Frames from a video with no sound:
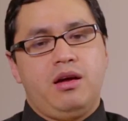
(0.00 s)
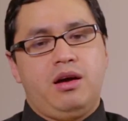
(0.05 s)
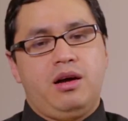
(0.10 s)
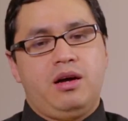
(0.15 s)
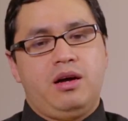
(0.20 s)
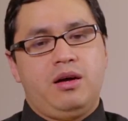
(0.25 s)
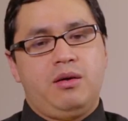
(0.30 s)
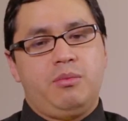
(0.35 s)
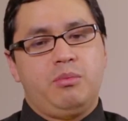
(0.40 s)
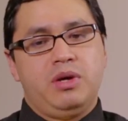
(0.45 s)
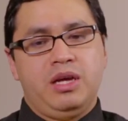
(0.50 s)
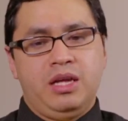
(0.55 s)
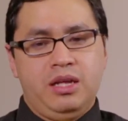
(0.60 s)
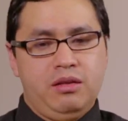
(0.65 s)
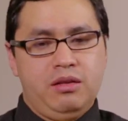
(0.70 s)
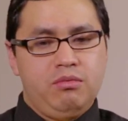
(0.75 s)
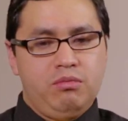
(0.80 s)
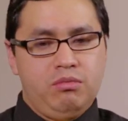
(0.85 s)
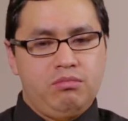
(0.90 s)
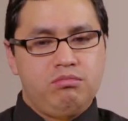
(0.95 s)
Um,
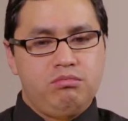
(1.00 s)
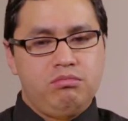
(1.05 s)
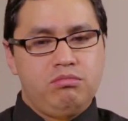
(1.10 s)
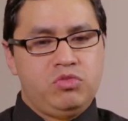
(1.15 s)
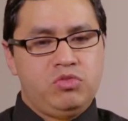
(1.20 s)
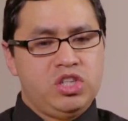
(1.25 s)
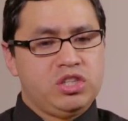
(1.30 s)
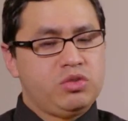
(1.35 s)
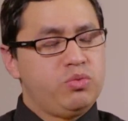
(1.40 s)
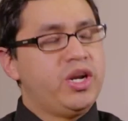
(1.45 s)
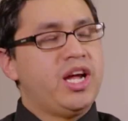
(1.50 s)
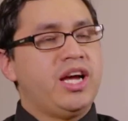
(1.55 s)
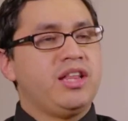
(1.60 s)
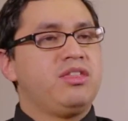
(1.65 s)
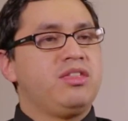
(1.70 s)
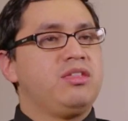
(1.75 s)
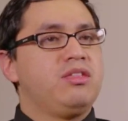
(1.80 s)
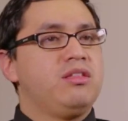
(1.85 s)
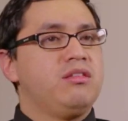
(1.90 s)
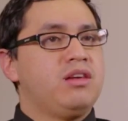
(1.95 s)
and just when
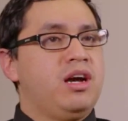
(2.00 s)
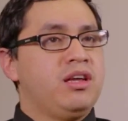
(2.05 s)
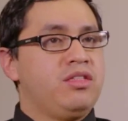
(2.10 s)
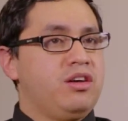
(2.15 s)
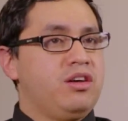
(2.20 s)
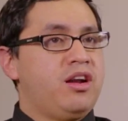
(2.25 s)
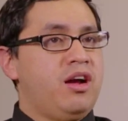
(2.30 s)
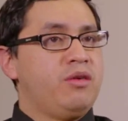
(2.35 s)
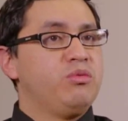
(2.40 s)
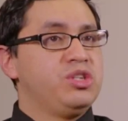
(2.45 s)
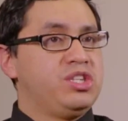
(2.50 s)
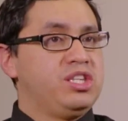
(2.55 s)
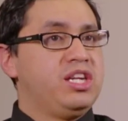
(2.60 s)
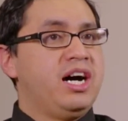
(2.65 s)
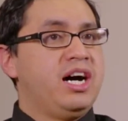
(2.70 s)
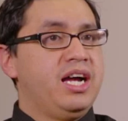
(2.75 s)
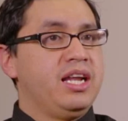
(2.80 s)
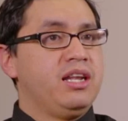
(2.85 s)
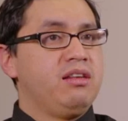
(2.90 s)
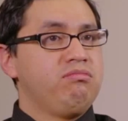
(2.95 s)
I, I thought I was
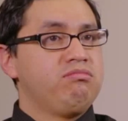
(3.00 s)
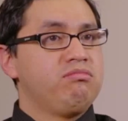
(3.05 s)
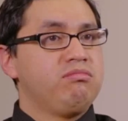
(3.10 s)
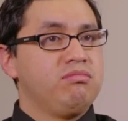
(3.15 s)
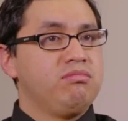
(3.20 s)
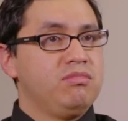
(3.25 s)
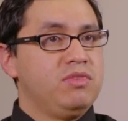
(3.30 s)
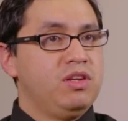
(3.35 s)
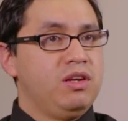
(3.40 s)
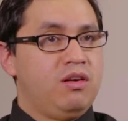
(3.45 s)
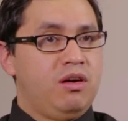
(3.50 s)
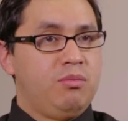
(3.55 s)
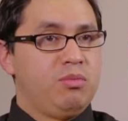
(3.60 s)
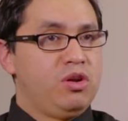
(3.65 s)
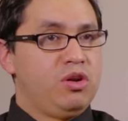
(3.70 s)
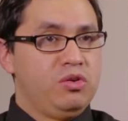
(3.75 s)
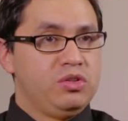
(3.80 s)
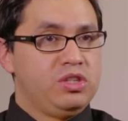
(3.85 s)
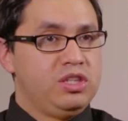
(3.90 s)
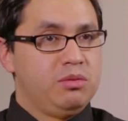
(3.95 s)
done, you know, I'm
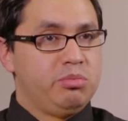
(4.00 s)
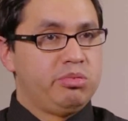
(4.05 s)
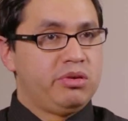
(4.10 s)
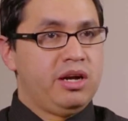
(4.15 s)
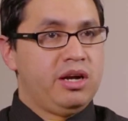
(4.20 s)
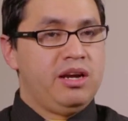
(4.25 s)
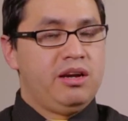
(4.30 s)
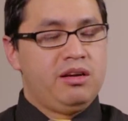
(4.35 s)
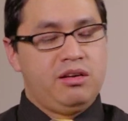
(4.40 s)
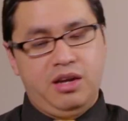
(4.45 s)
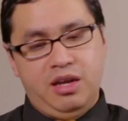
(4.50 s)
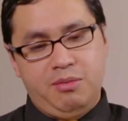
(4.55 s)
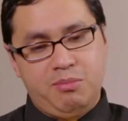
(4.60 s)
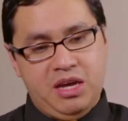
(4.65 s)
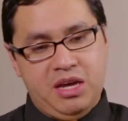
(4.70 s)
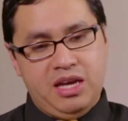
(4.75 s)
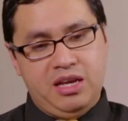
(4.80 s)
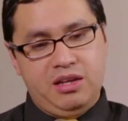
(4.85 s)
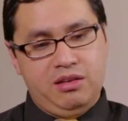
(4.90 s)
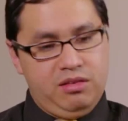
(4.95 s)
closing the prayer,
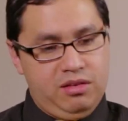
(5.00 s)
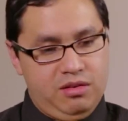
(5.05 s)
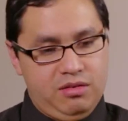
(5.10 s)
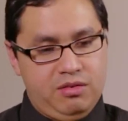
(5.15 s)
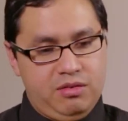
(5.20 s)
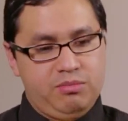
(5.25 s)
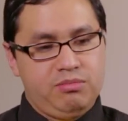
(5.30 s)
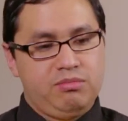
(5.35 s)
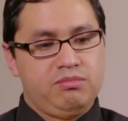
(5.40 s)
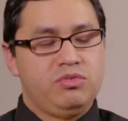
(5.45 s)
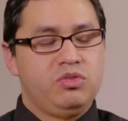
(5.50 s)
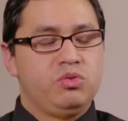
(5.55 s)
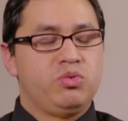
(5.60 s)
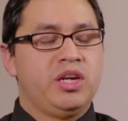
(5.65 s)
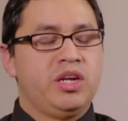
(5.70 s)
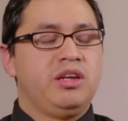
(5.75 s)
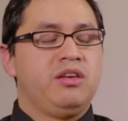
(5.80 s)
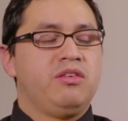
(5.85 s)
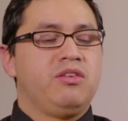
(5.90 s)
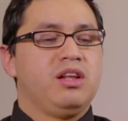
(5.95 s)
amen, you know,
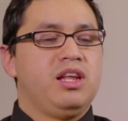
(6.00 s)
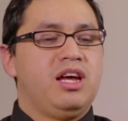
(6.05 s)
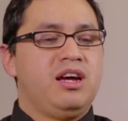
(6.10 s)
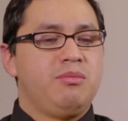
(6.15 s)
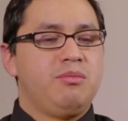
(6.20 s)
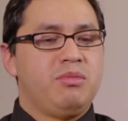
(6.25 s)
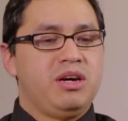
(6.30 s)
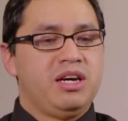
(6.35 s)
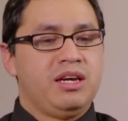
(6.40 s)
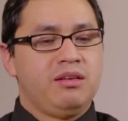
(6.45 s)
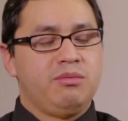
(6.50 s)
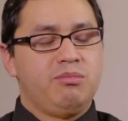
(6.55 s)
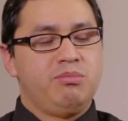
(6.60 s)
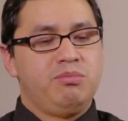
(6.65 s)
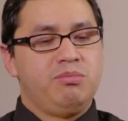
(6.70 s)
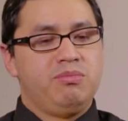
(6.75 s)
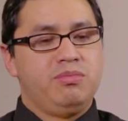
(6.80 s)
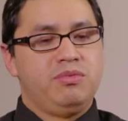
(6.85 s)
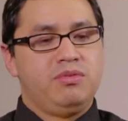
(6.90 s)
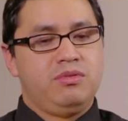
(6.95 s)
ready to climb my,
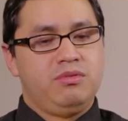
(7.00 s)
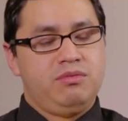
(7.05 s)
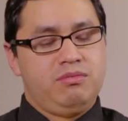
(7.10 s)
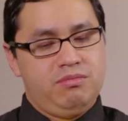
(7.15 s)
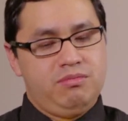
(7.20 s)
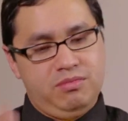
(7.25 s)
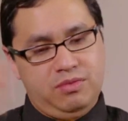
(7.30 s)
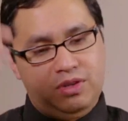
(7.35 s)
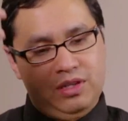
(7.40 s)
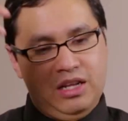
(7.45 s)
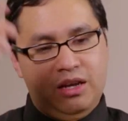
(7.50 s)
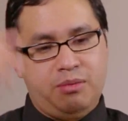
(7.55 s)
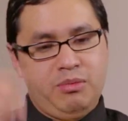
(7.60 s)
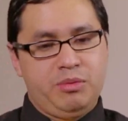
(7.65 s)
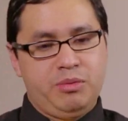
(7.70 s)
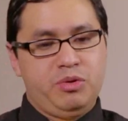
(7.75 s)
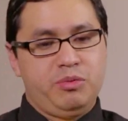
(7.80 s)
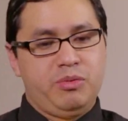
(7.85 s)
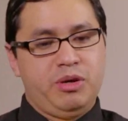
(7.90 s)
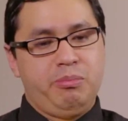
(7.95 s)
climb
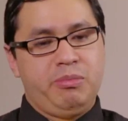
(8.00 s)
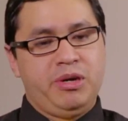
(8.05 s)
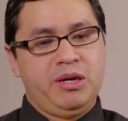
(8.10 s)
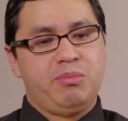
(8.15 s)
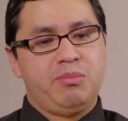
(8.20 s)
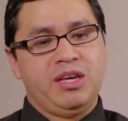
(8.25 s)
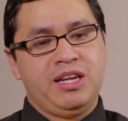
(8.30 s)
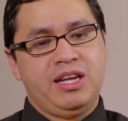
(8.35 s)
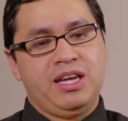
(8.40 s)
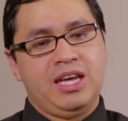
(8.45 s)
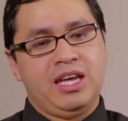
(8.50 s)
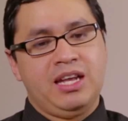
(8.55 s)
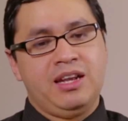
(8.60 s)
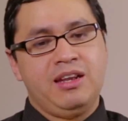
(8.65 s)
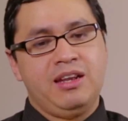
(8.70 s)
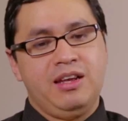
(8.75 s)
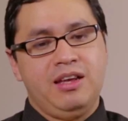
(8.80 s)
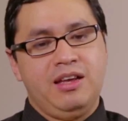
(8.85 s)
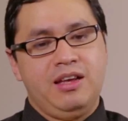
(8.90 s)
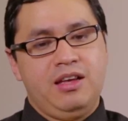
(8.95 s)
up to my bunk bed again.
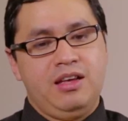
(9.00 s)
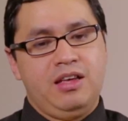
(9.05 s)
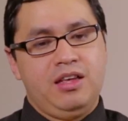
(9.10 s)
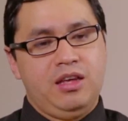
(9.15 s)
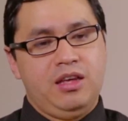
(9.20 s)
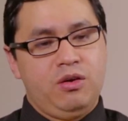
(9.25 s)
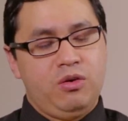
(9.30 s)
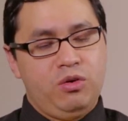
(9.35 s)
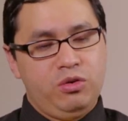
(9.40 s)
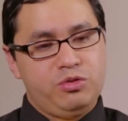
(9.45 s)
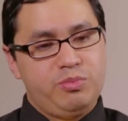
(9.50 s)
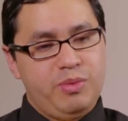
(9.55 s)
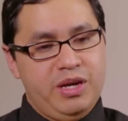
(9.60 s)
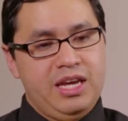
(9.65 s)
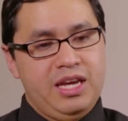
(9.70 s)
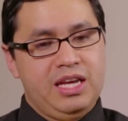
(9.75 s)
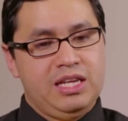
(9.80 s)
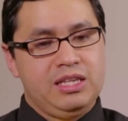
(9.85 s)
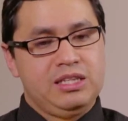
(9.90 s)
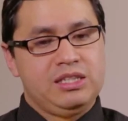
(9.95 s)
He holds
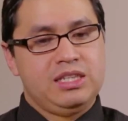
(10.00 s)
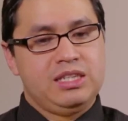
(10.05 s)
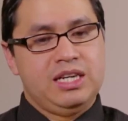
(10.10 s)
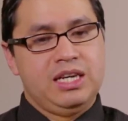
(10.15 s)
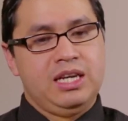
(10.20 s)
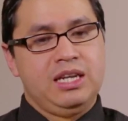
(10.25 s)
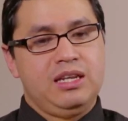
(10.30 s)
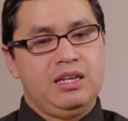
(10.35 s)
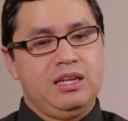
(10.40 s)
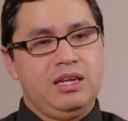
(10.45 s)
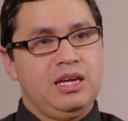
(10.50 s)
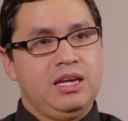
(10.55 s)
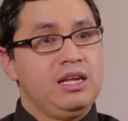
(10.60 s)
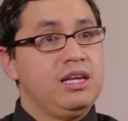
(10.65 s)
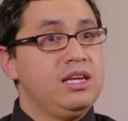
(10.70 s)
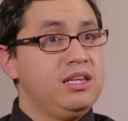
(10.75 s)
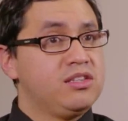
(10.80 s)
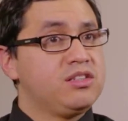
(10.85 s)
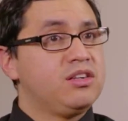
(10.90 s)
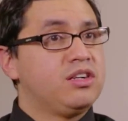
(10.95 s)
my hands tight and
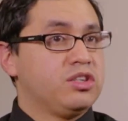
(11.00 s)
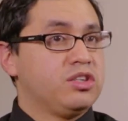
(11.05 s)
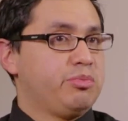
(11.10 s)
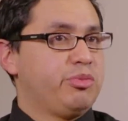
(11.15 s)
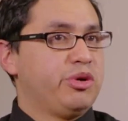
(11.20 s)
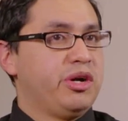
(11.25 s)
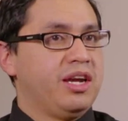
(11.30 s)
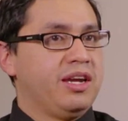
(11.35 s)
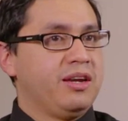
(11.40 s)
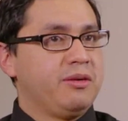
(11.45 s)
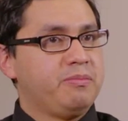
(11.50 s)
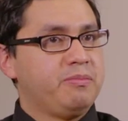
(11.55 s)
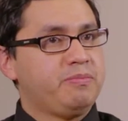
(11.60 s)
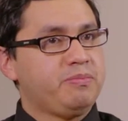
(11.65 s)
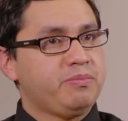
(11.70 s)
he starts praying.